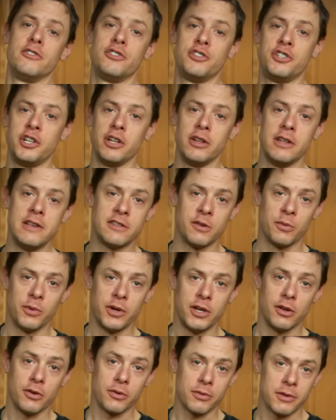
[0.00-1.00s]
Chili's a
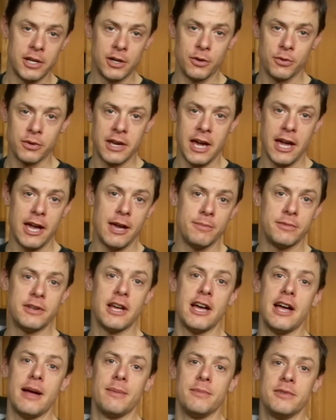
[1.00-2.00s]
real, you know, game
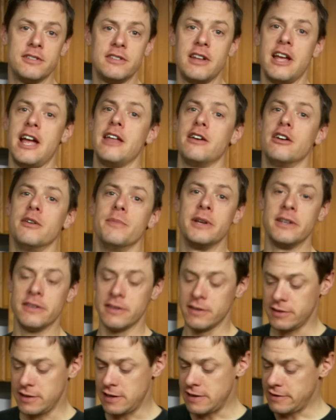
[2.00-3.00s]
time standard because
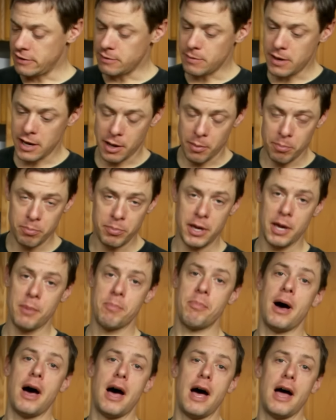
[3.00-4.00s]
it's easy to make a
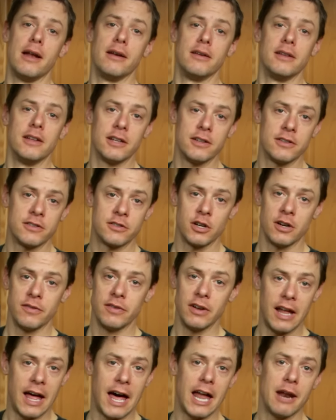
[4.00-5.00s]
big pot. It can serve
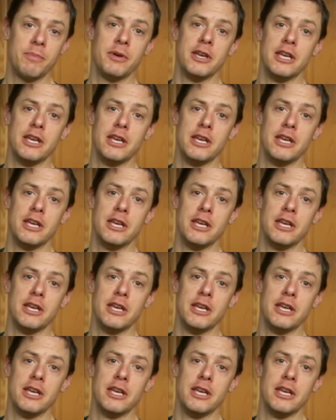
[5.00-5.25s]
a lot of